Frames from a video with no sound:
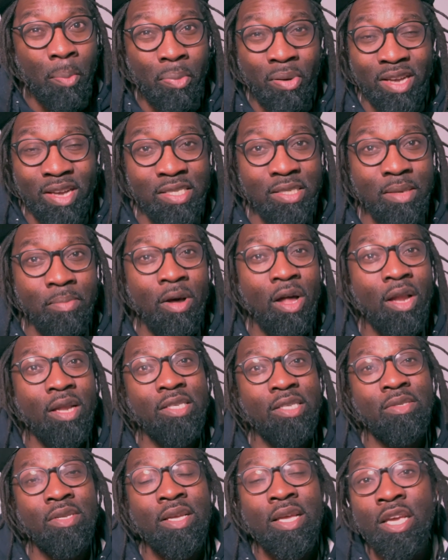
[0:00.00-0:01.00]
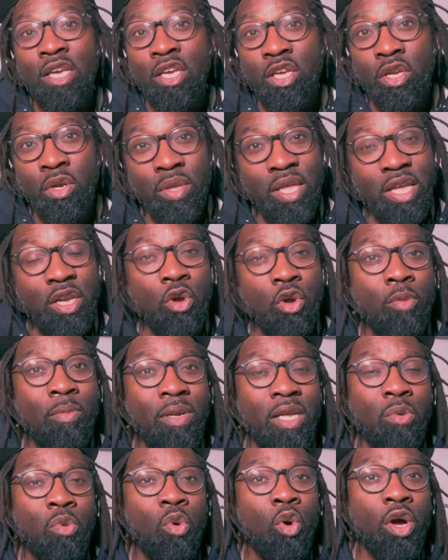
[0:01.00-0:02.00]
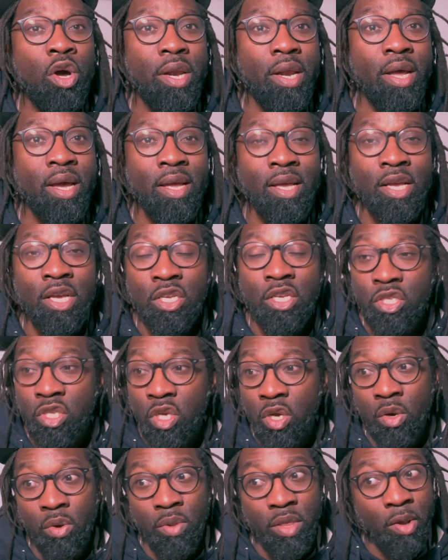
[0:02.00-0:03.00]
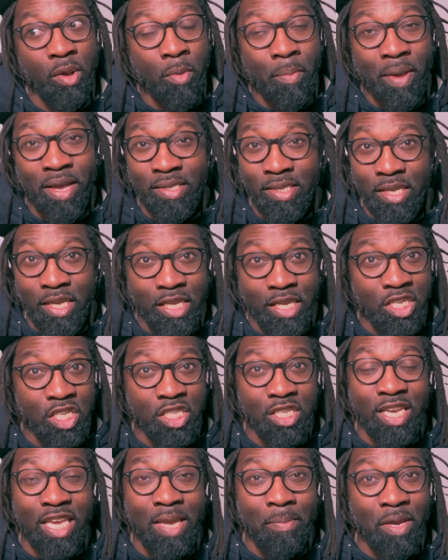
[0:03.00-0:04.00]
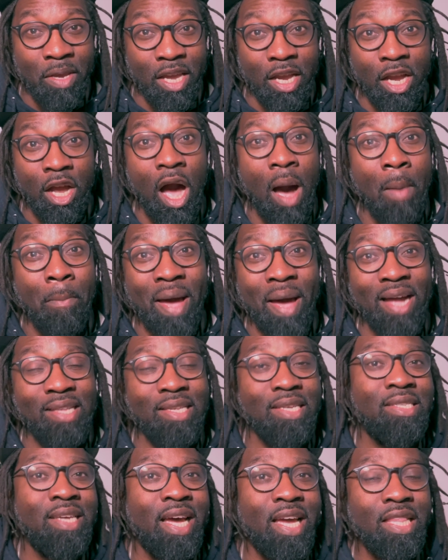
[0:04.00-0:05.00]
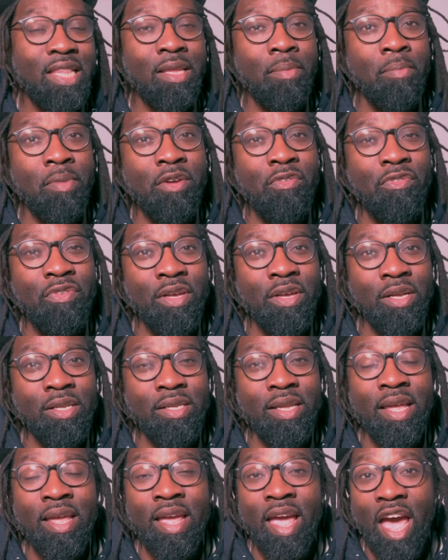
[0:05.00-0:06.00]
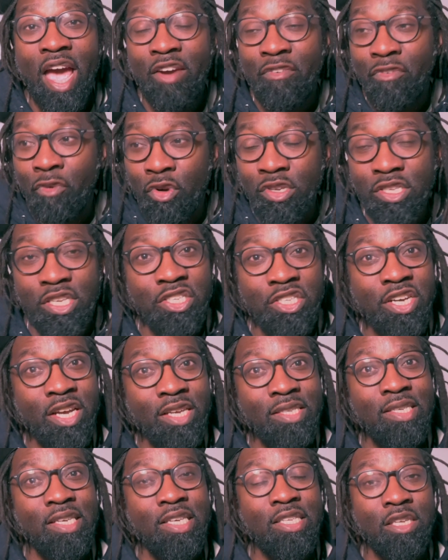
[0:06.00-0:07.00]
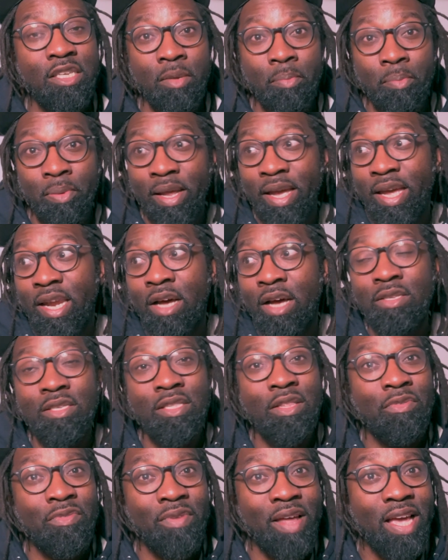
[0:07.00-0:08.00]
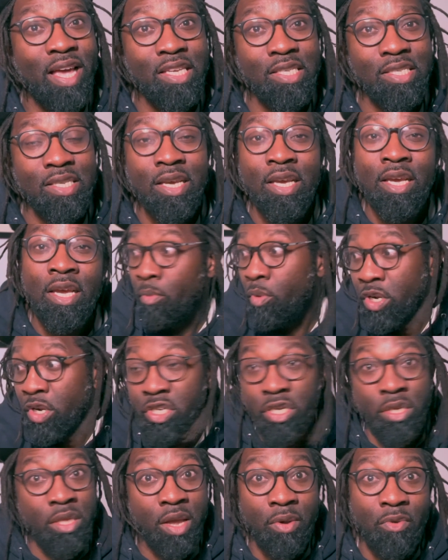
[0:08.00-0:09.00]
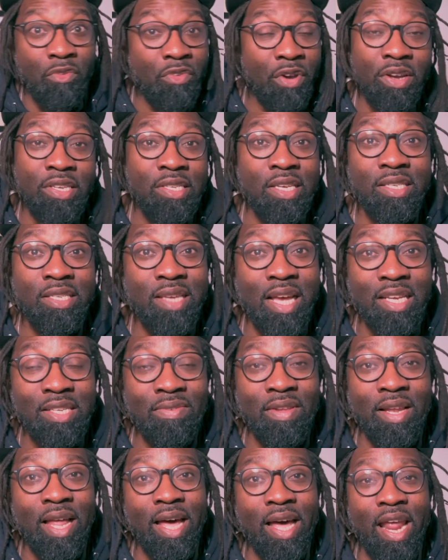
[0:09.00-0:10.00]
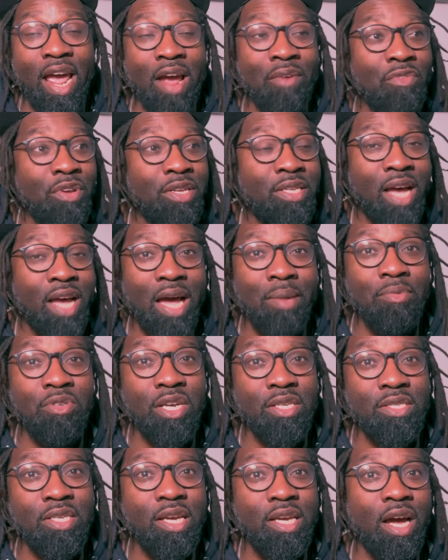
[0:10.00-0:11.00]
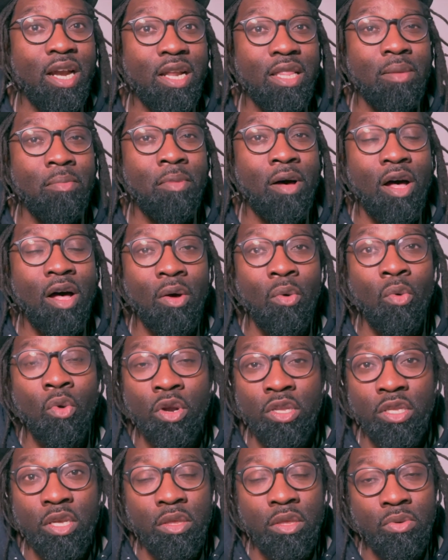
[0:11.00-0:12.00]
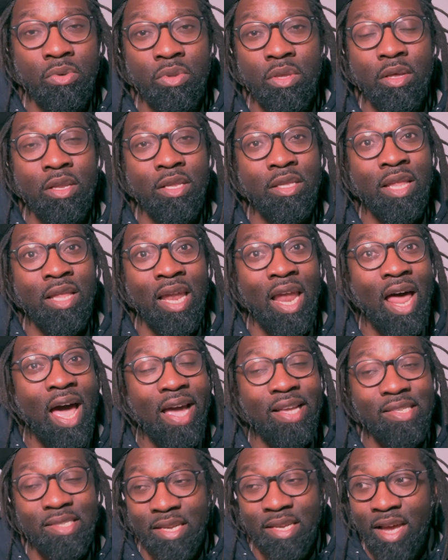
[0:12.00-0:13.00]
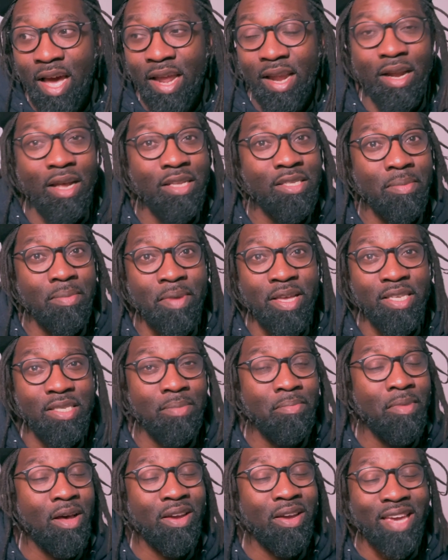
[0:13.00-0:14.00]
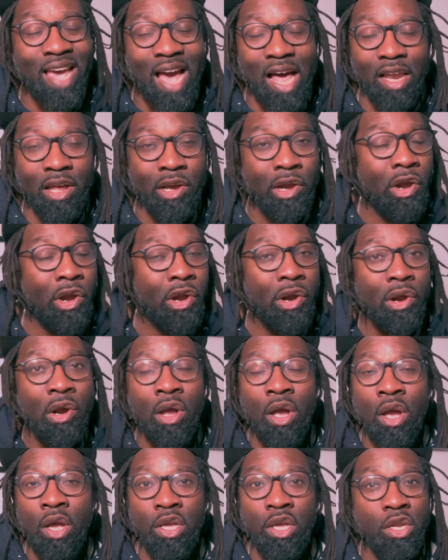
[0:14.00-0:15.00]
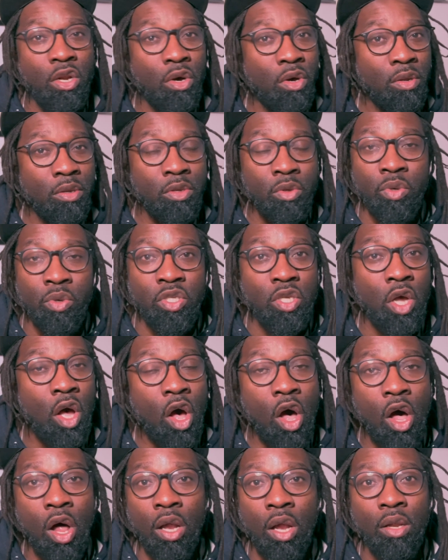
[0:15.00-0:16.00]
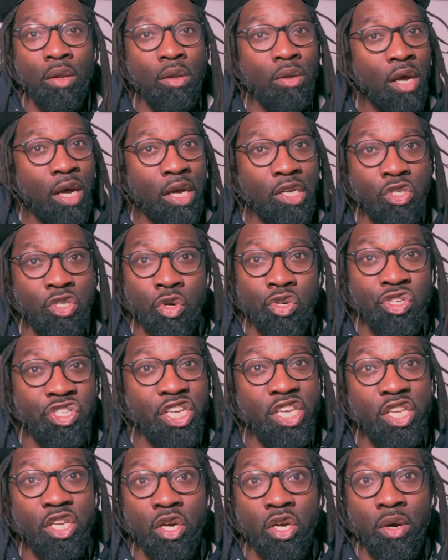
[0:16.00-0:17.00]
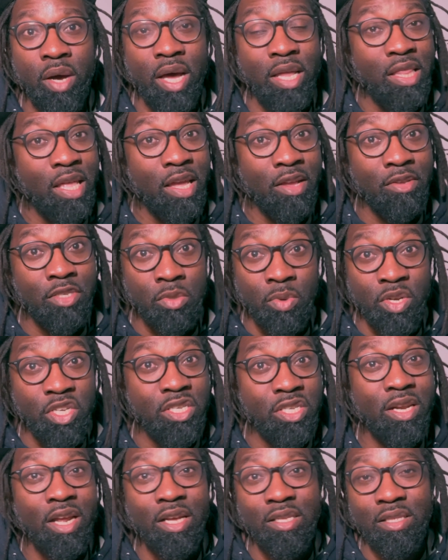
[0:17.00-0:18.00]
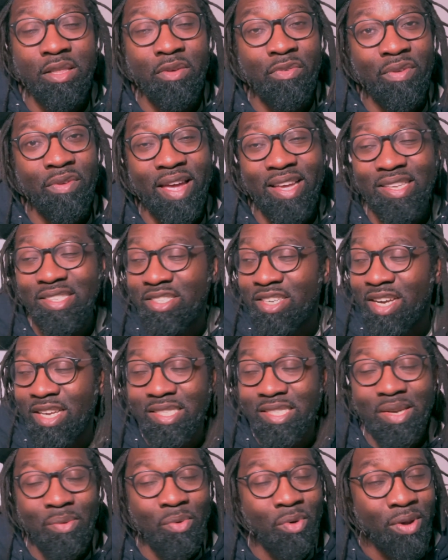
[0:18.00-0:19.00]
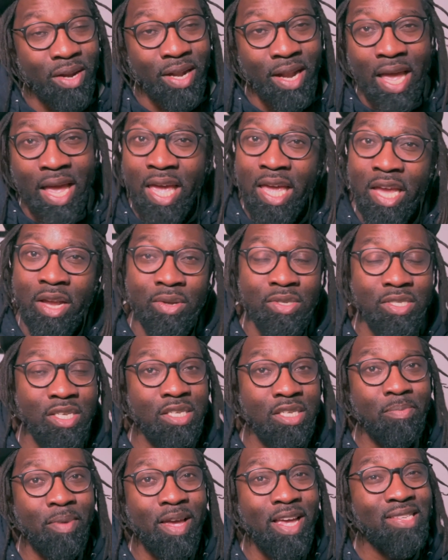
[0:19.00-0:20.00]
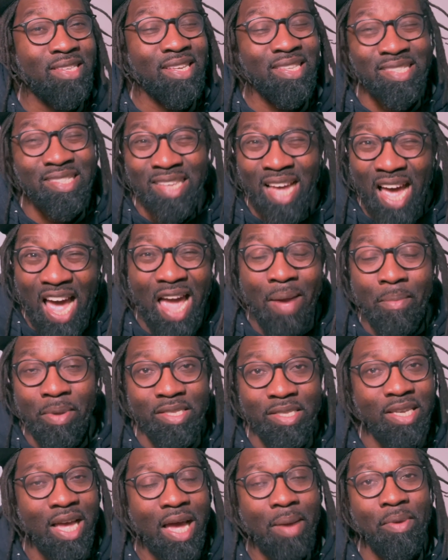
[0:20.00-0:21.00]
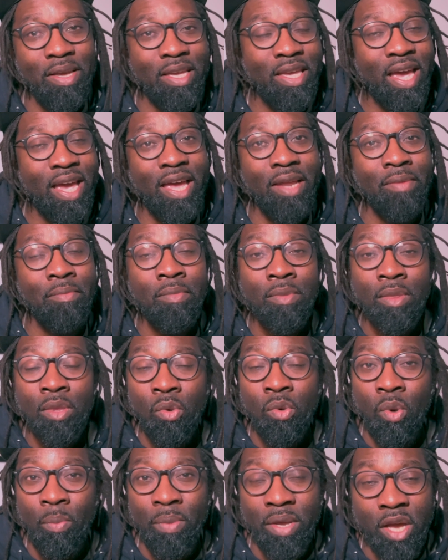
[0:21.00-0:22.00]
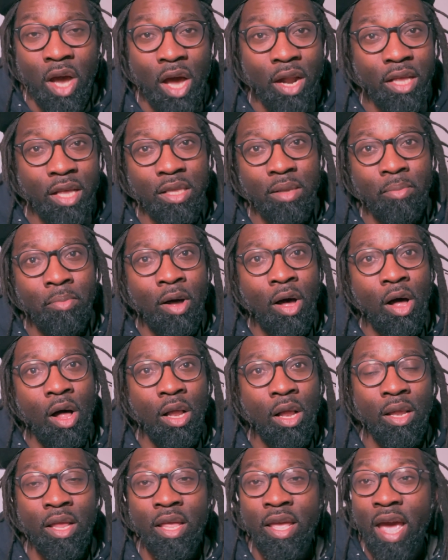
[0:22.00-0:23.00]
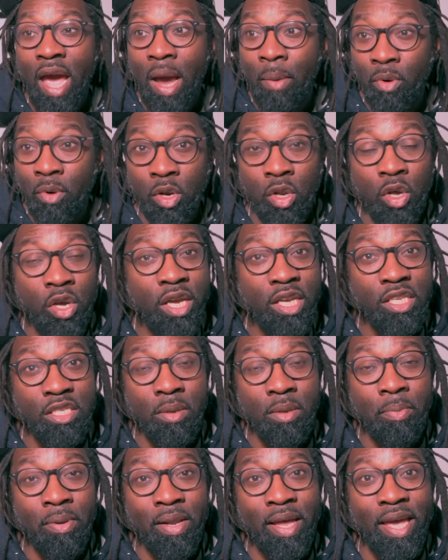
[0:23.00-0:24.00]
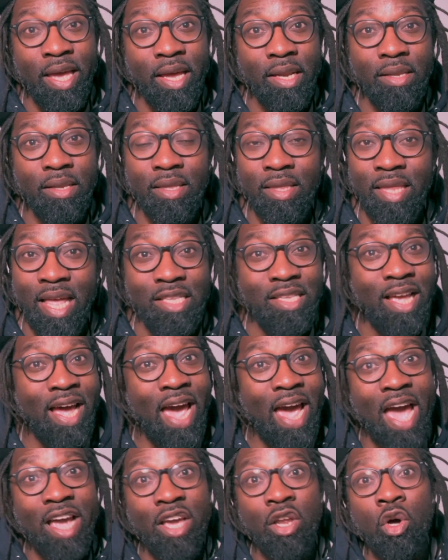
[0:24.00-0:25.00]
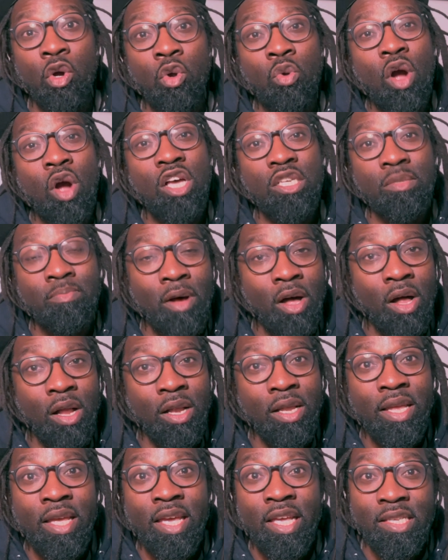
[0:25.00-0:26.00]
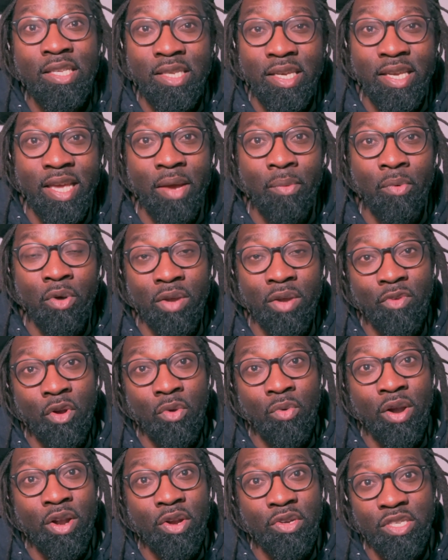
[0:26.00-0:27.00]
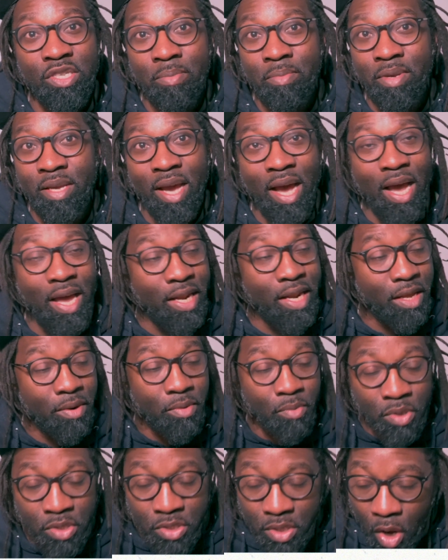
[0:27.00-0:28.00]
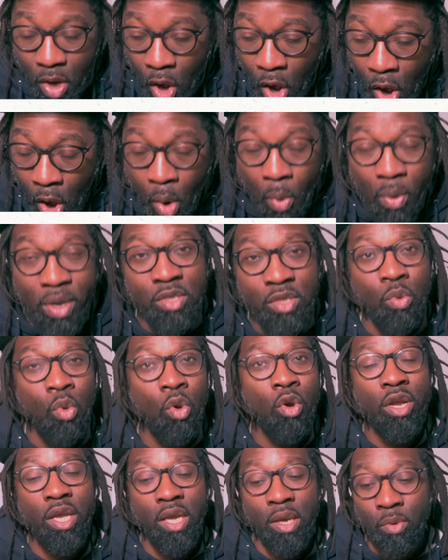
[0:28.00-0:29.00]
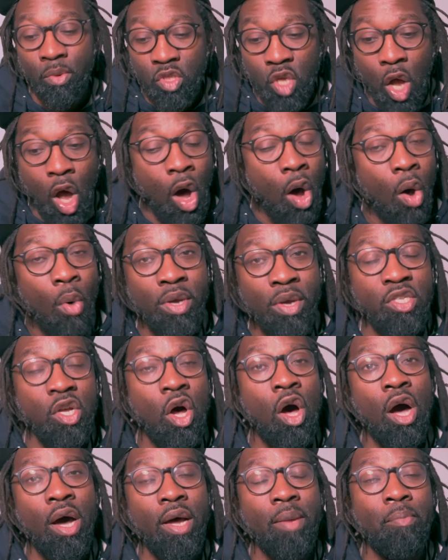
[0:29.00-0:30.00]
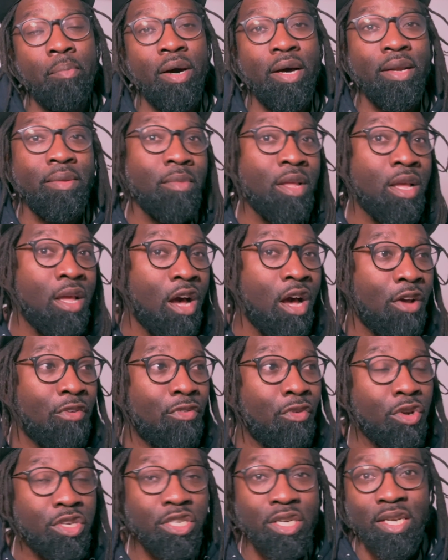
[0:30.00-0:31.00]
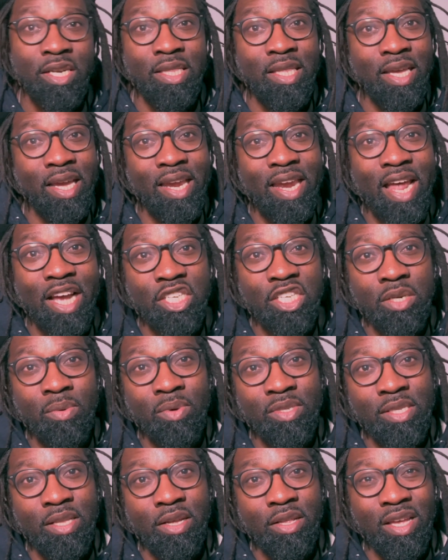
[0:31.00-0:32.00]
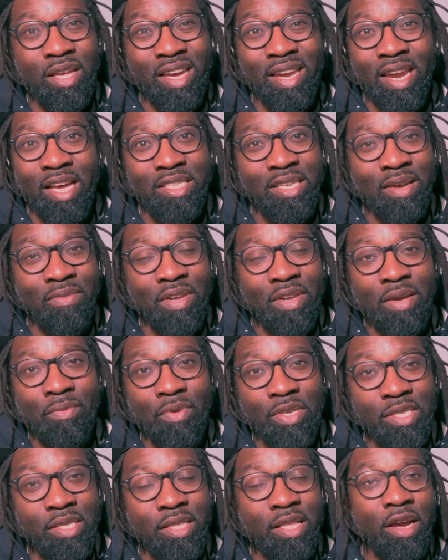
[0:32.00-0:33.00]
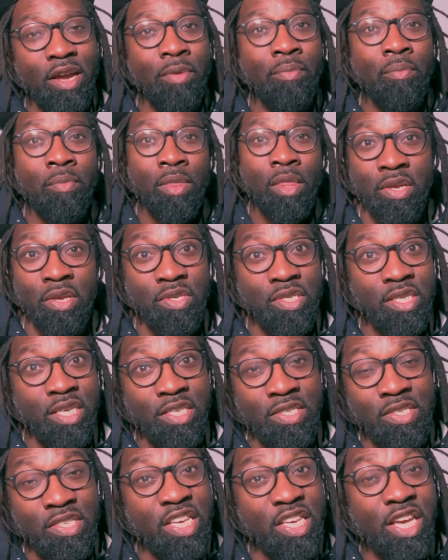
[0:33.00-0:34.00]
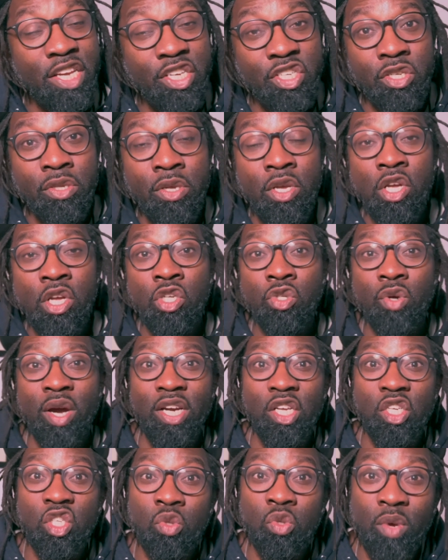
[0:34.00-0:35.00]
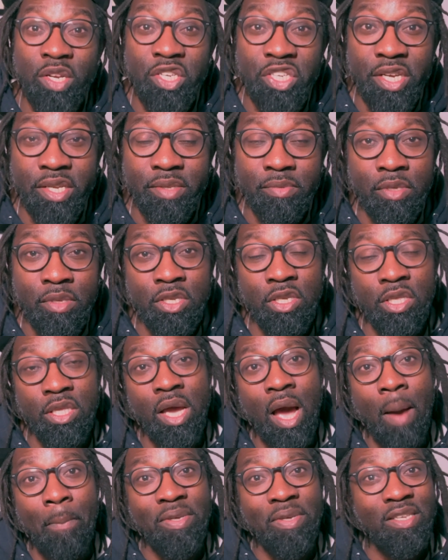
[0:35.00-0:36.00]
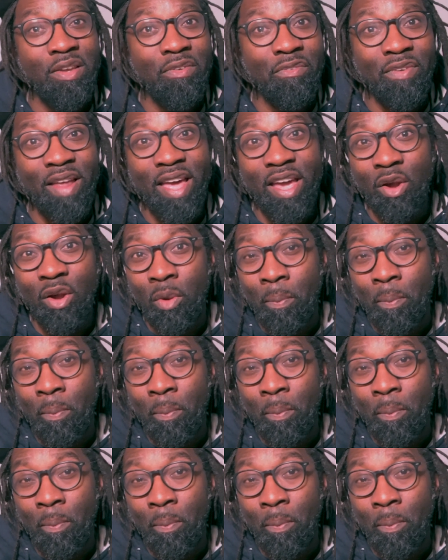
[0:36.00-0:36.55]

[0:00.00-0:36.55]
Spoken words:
press the ball as, they normally would. So they were basically just keeping it compact and tight in the midfield and forcing Chelsea to play it out to the flanks, which they were very successful at. Every time Chelsea got on the ball, worked it through the lines and got it onto Mason Mount, Gallagher, Lewis Hall, Jorginho, and they switched it out to the flanks. Chelsea were in acres of space, and time again, when we got on the ball and we're looking to play it, that diagonal cross ball to get one of our runners in behind, it was always working, it was always on. But unfortunately, the connection wasn't there, the connectivity wasn't there. And you see Ziyech trying to switch it to the opposite flank or